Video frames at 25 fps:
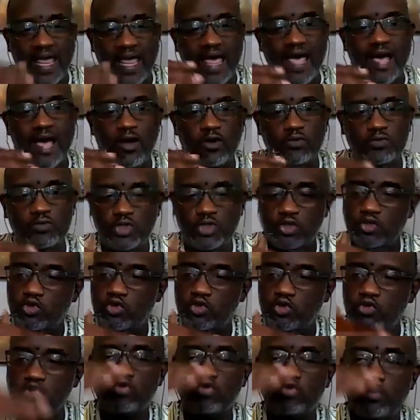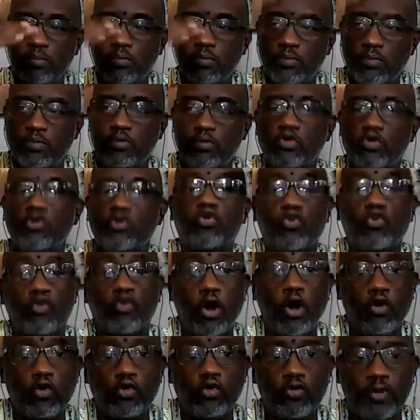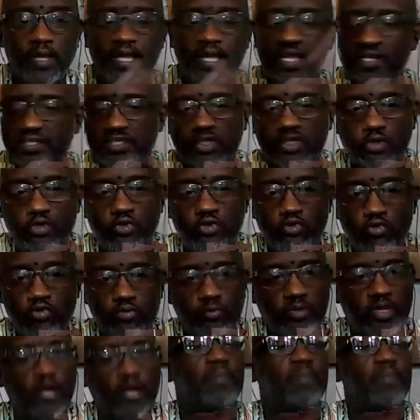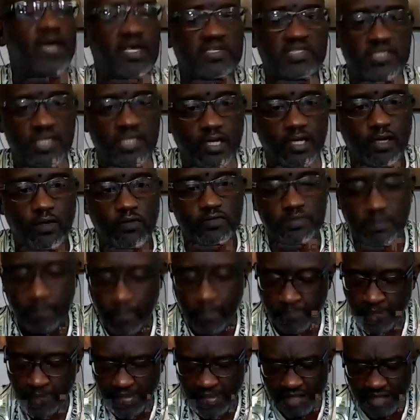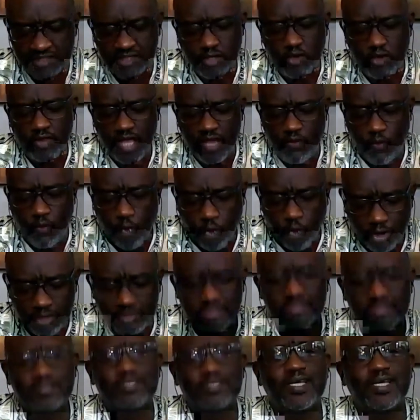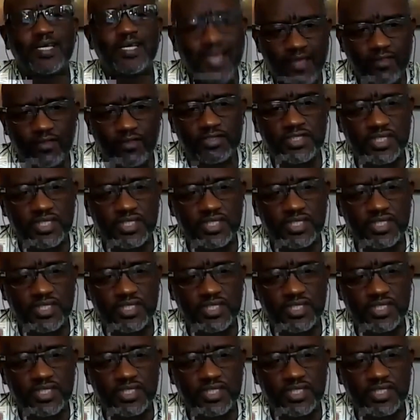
power and not allowed to grow into their best selves.